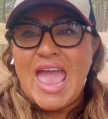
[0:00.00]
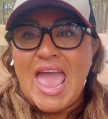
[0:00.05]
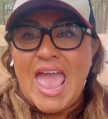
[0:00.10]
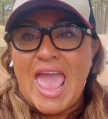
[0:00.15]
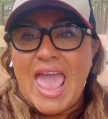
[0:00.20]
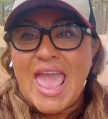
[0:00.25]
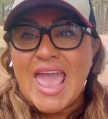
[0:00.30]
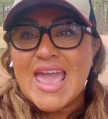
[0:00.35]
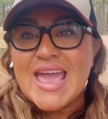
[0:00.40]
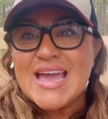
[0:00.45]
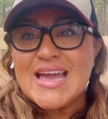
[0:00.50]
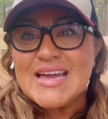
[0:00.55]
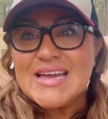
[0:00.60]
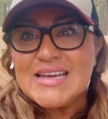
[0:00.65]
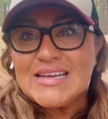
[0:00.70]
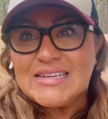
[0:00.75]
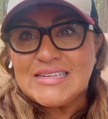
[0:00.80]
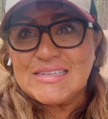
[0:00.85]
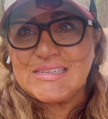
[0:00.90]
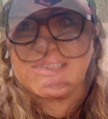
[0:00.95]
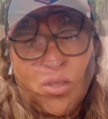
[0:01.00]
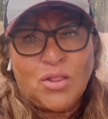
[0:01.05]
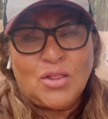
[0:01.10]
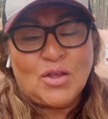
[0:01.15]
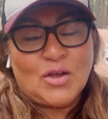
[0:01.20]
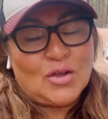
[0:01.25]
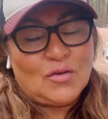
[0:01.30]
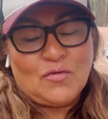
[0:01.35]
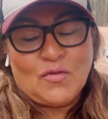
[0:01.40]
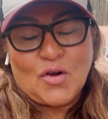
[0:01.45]
and
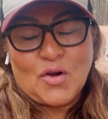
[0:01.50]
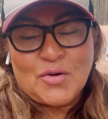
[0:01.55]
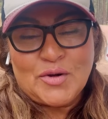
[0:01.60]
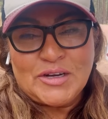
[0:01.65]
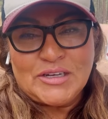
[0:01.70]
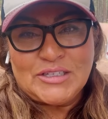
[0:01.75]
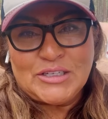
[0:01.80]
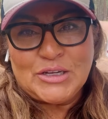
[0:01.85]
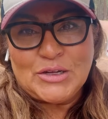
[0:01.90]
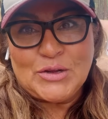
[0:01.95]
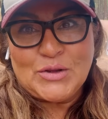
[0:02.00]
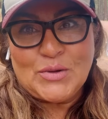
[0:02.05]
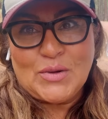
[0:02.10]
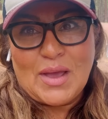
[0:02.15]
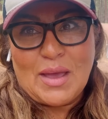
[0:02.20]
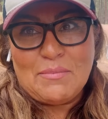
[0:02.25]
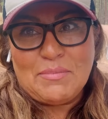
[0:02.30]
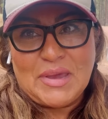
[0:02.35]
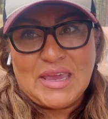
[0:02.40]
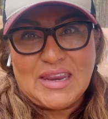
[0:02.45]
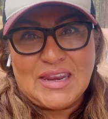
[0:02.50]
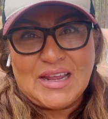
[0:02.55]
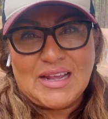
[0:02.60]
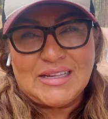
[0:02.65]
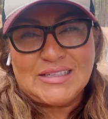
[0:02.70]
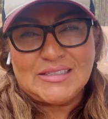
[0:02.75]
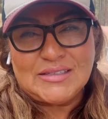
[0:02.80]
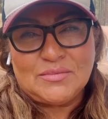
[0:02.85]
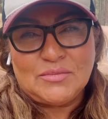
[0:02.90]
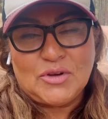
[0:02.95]
look forward to meeting
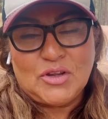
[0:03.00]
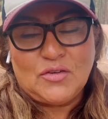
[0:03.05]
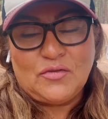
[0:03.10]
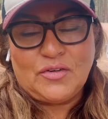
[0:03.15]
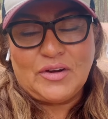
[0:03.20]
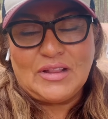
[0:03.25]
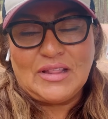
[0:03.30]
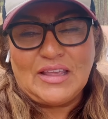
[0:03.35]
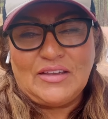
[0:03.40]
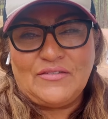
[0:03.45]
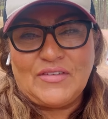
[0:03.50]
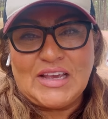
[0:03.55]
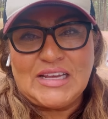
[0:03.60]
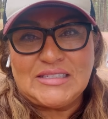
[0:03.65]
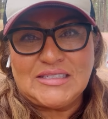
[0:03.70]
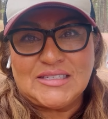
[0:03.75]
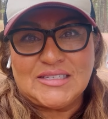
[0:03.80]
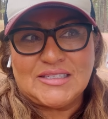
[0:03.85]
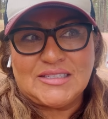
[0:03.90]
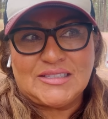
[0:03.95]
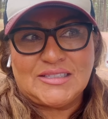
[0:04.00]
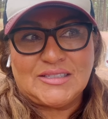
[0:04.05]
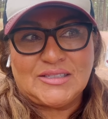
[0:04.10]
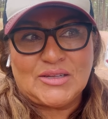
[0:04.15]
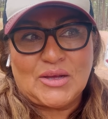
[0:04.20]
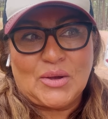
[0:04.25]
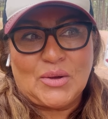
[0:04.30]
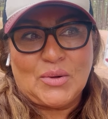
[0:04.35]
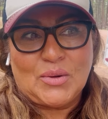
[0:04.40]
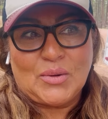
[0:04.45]
some new friendly faces.
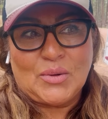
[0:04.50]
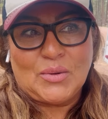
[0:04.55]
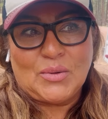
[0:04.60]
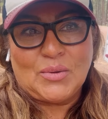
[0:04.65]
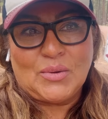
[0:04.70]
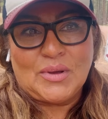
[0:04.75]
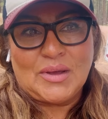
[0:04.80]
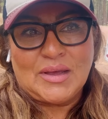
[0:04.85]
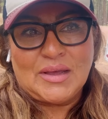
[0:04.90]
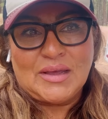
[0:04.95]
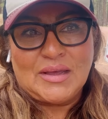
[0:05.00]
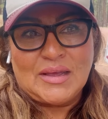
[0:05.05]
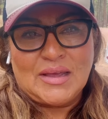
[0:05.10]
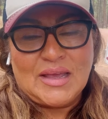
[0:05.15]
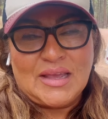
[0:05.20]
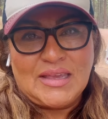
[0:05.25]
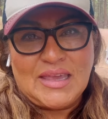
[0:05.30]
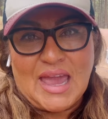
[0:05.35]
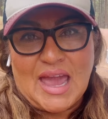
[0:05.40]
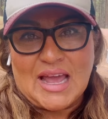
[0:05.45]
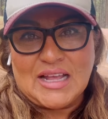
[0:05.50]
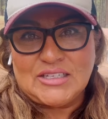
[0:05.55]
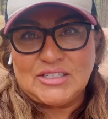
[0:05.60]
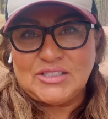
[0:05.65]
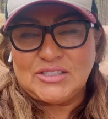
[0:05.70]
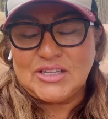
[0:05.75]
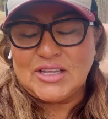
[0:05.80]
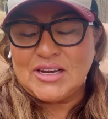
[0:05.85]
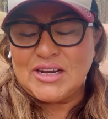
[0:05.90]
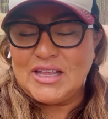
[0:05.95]
So yeah, I just
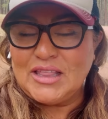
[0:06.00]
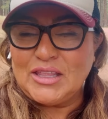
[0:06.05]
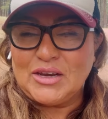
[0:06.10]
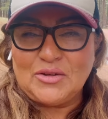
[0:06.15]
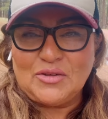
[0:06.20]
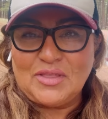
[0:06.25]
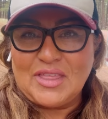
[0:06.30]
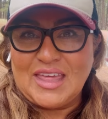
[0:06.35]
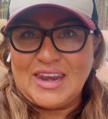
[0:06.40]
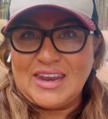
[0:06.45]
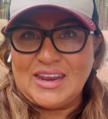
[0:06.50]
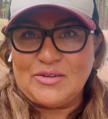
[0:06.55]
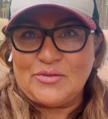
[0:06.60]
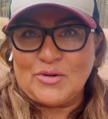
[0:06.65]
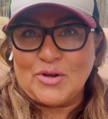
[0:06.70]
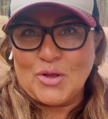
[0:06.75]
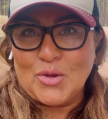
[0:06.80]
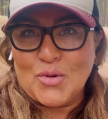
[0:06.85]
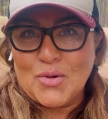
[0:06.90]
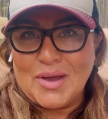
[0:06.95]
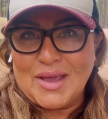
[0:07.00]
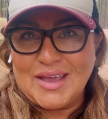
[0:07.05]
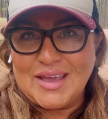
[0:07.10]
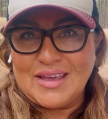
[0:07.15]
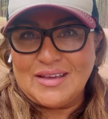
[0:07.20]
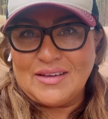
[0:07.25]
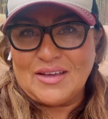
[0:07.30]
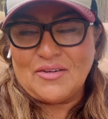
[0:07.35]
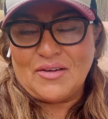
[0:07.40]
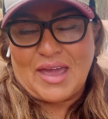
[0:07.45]
thought I'd throw that in real quick.
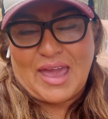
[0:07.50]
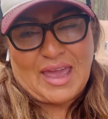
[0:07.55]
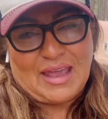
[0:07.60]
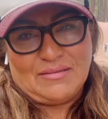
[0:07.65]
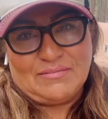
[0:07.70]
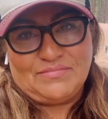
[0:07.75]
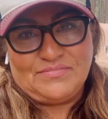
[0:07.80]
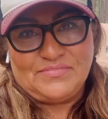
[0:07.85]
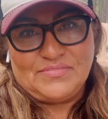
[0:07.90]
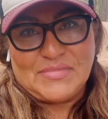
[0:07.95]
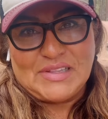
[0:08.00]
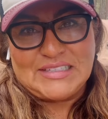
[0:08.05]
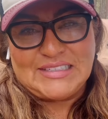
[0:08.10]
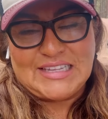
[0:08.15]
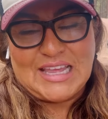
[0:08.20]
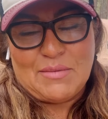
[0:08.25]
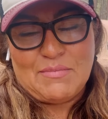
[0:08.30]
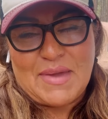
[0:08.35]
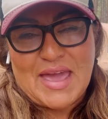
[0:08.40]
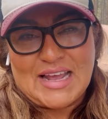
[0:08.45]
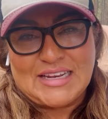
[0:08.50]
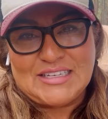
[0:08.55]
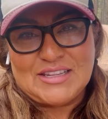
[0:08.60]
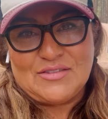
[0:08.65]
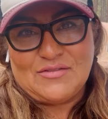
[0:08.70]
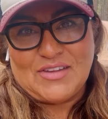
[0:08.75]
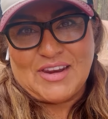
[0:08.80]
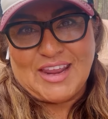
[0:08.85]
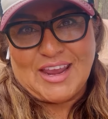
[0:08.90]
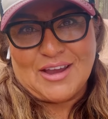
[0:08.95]
Okay, let's get back to the
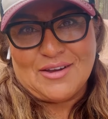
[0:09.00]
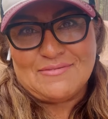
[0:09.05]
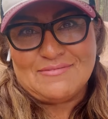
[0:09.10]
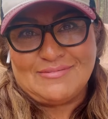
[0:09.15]
video.